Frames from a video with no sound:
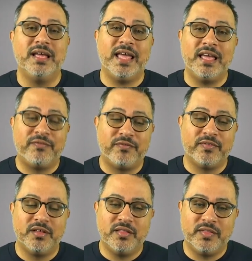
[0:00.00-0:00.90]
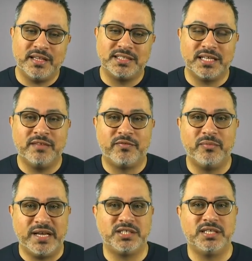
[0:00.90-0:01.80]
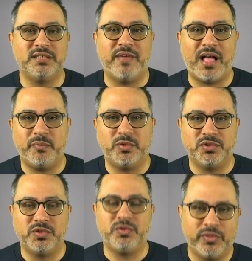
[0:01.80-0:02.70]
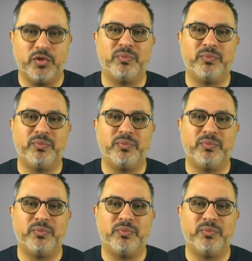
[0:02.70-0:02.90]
If this information is valuable to you,